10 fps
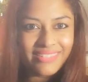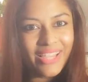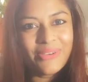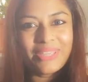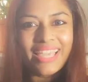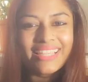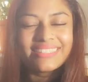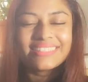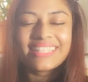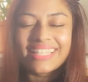Okay,
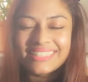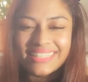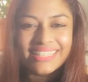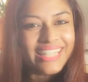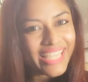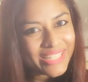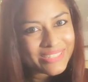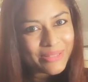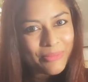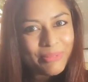that's it. Thank you
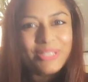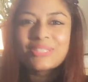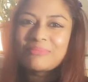so much.